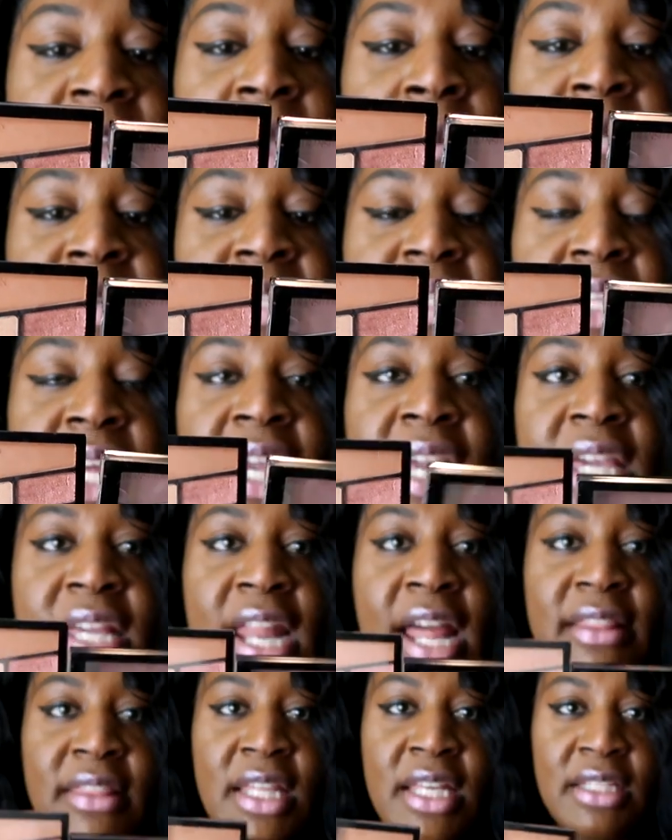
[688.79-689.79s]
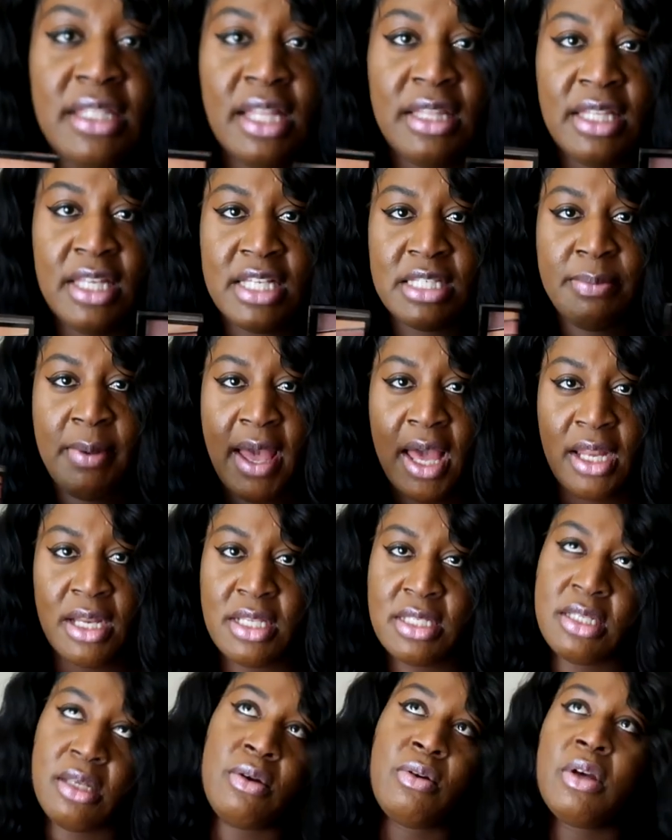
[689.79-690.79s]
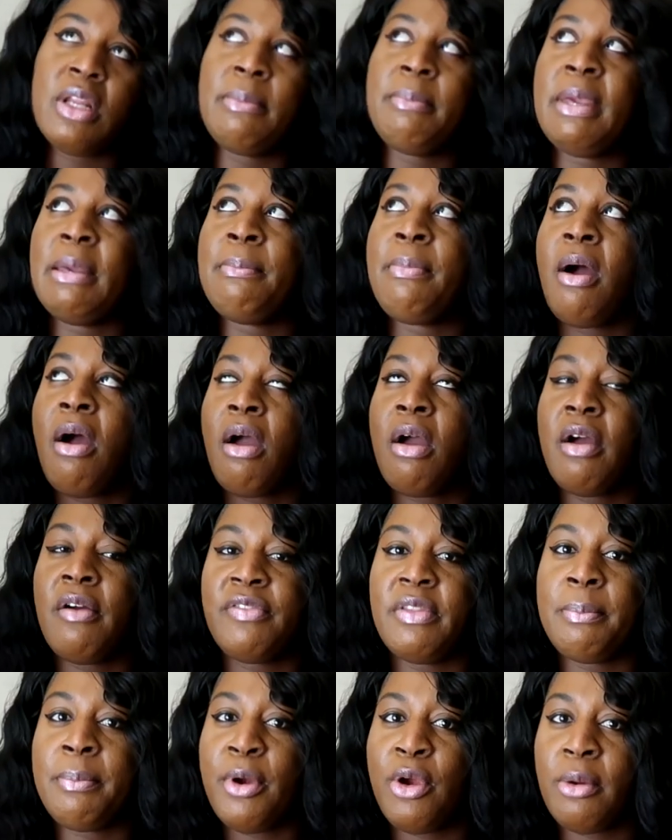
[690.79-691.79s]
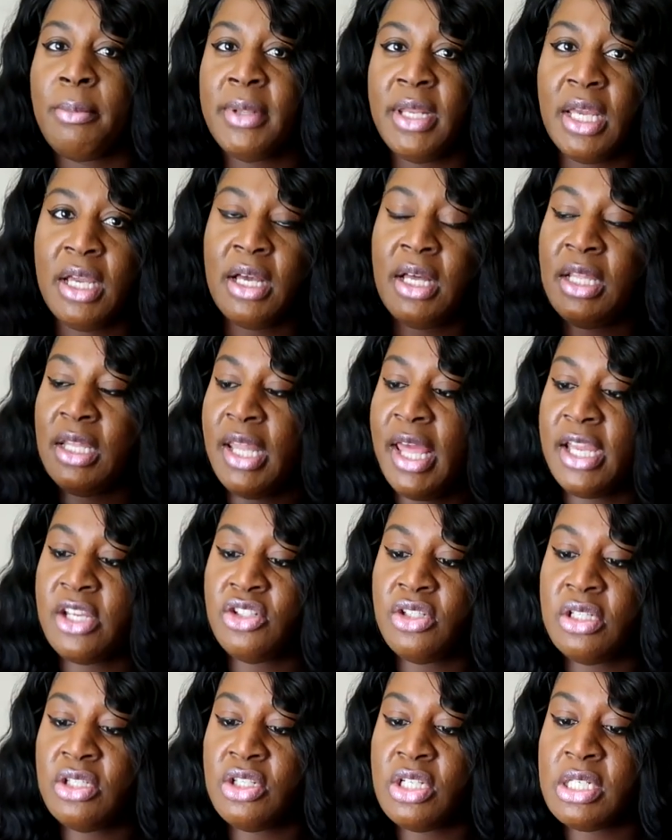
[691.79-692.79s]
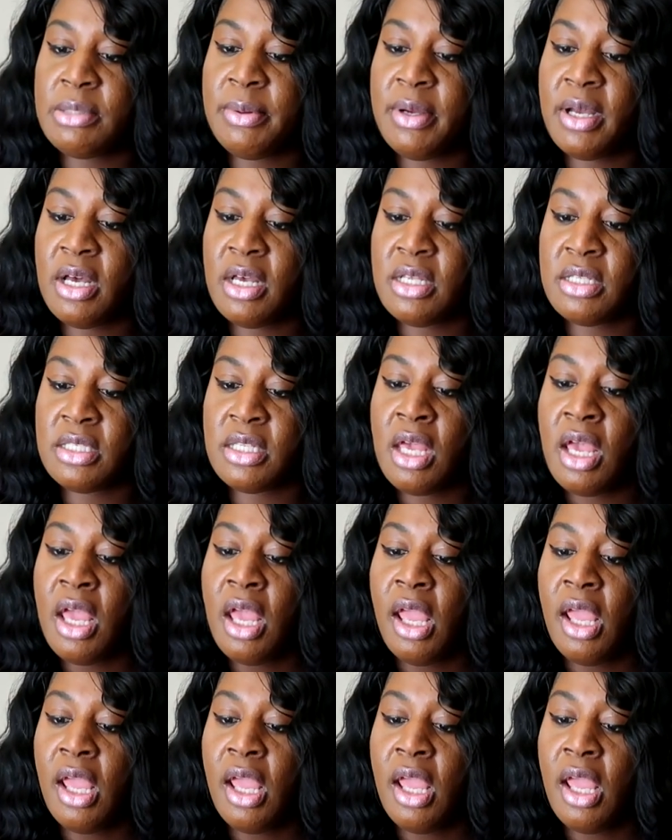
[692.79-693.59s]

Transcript: not mistaken, I think that these palettes are going to be part of the permanent collection just because